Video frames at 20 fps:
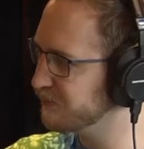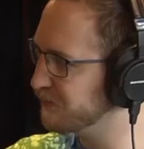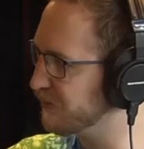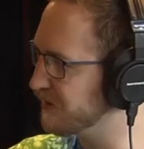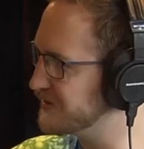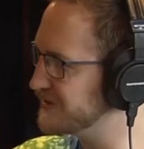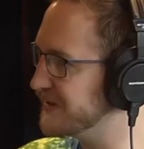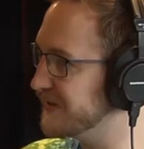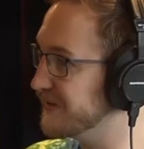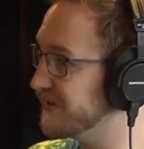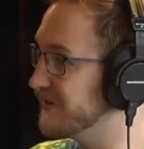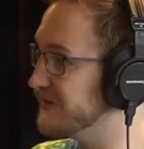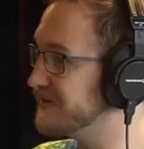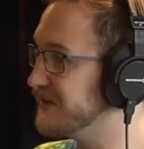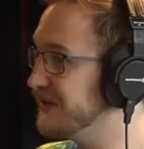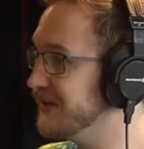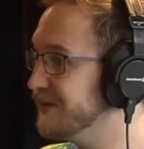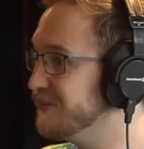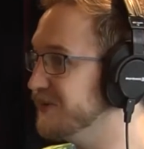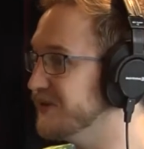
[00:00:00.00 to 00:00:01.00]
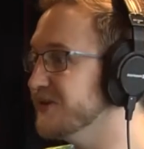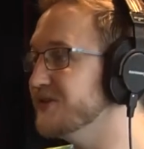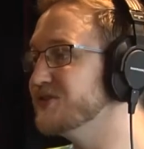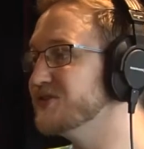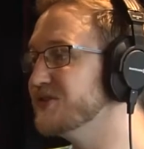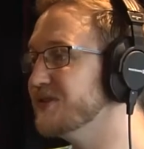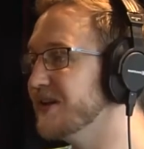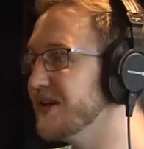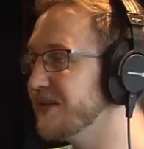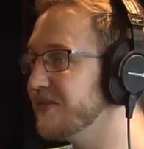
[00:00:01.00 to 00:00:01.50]
present this
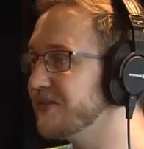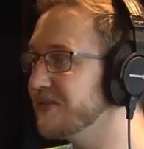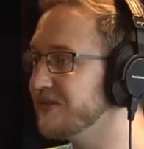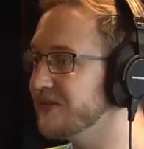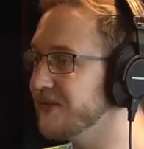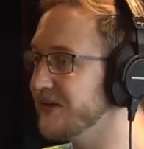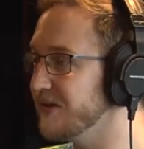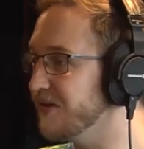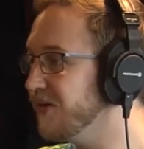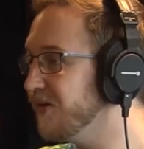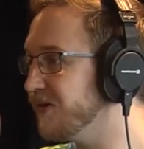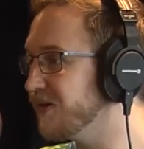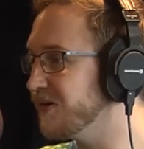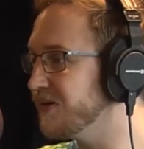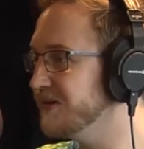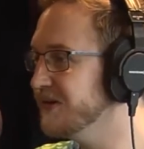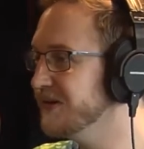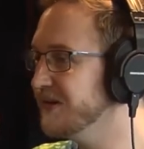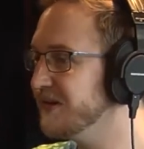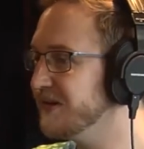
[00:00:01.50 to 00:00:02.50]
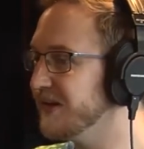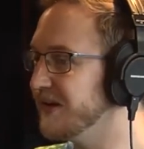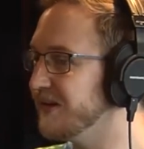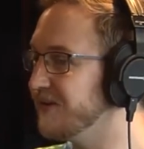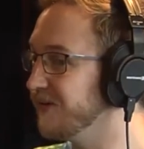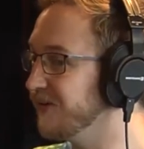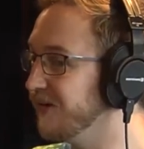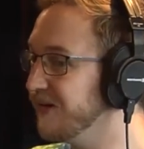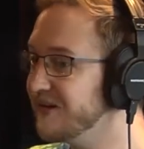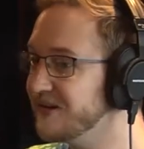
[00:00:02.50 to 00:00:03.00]
image that they aren't, and
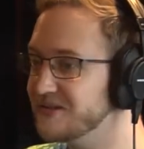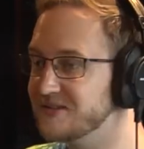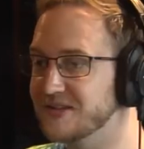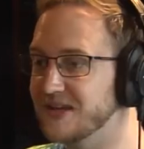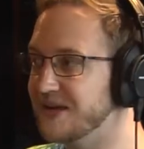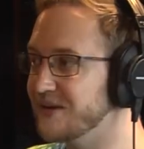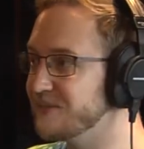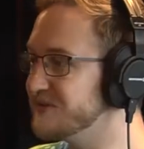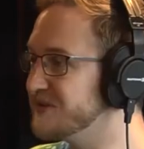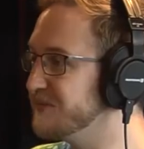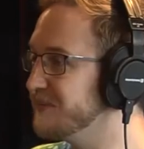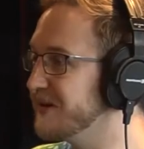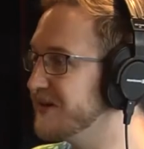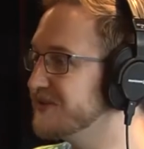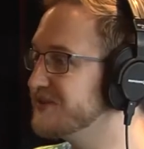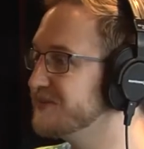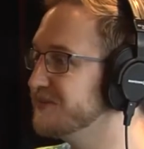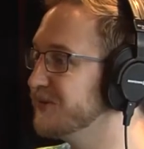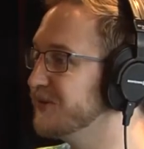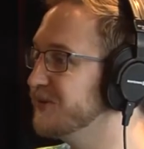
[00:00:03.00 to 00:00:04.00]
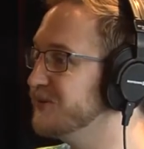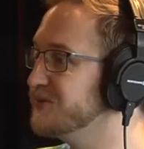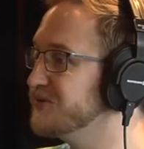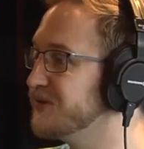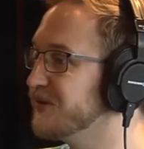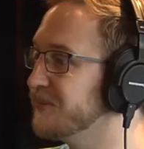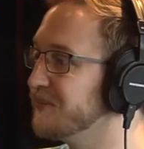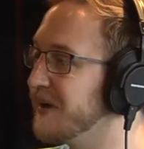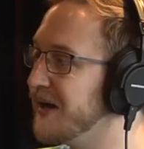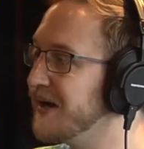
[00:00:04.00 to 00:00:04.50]
a lot of times it makes them lose
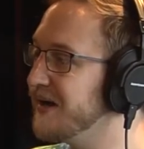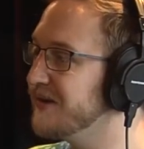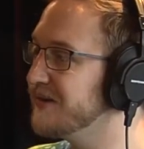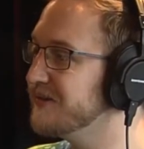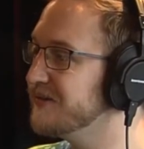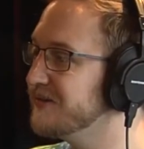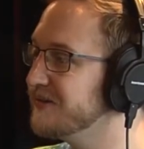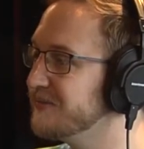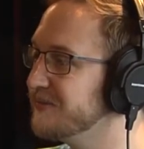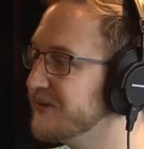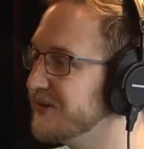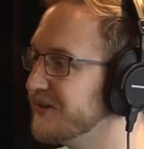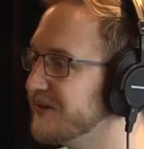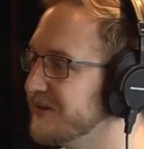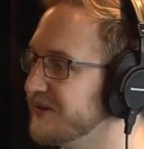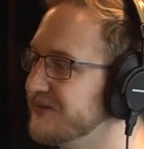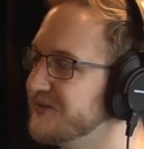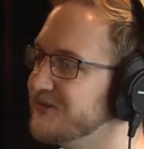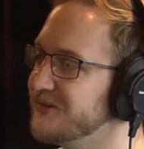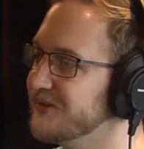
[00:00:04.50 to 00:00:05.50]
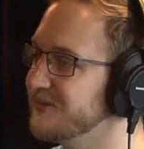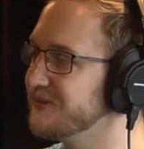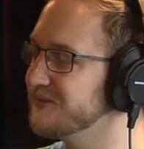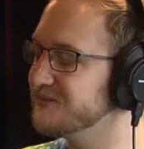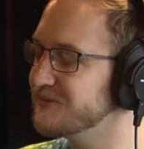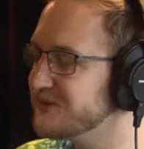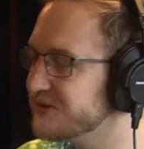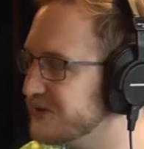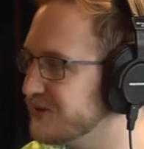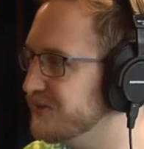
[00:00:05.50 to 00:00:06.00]
their mind because you're
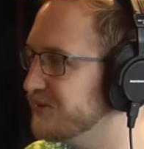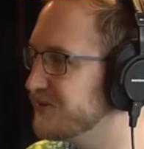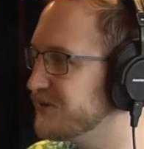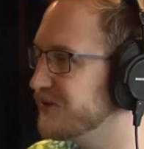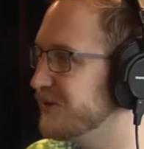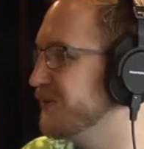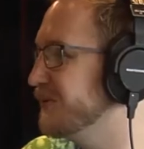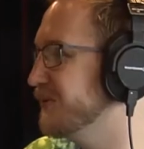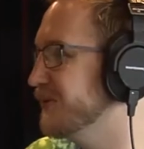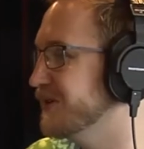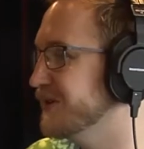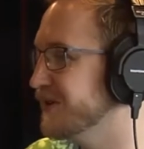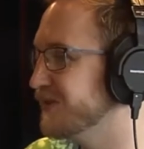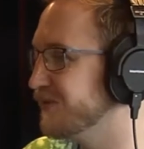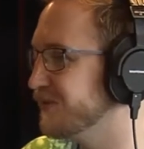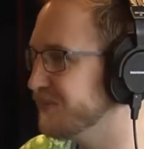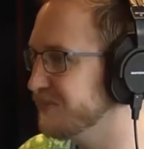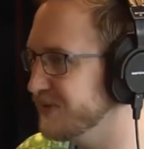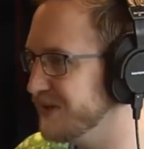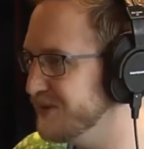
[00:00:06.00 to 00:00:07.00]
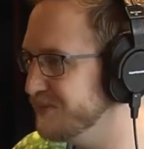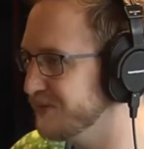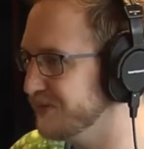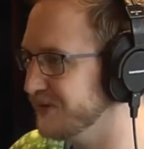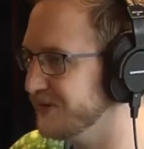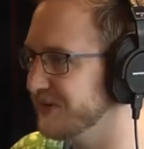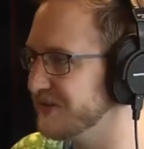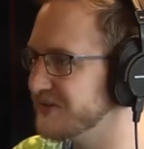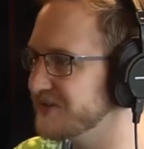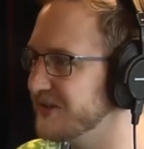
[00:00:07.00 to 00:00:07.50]
two totally different people
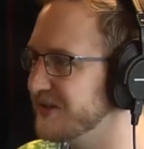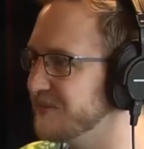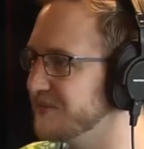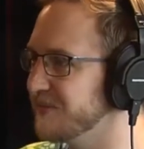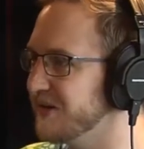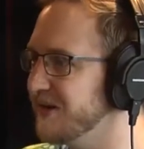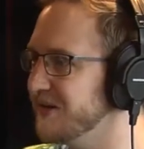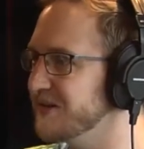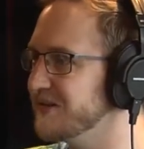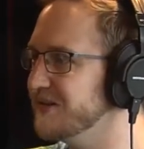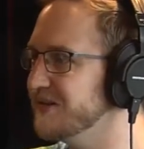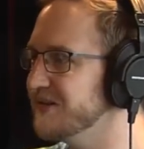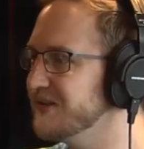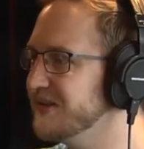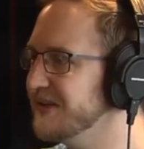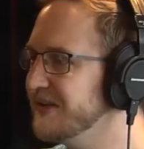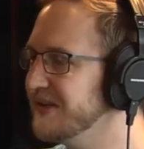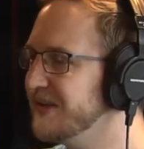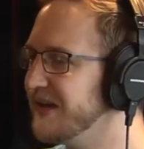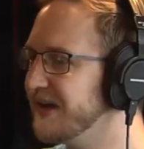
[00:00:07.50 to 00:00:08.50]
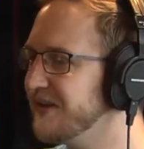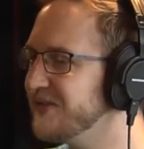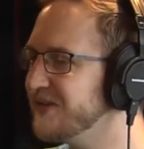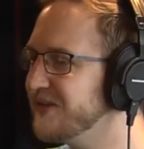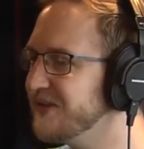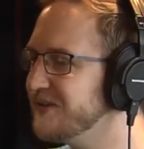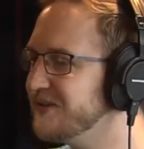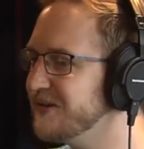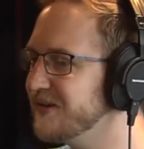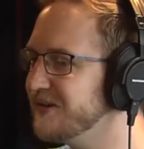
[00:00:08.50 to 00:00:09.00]
in the same body. I right.
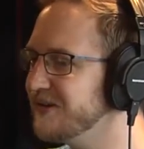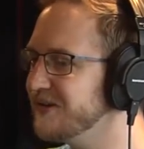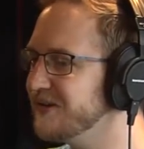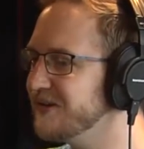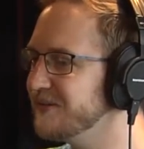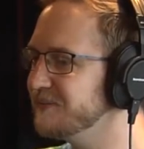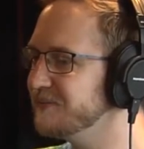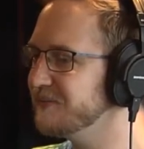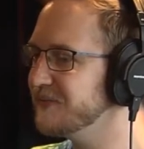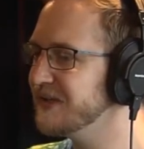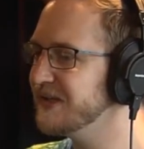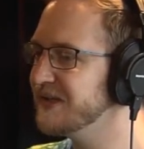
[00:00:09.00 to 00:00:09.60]
think that um,